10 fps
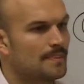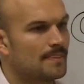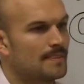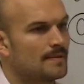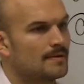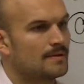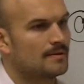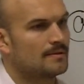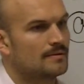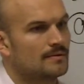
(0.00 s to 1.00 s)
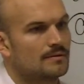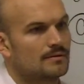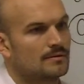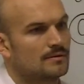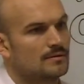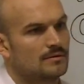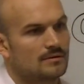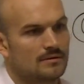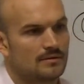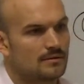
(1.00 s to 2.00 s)

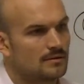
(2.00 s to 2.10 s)
[no speech]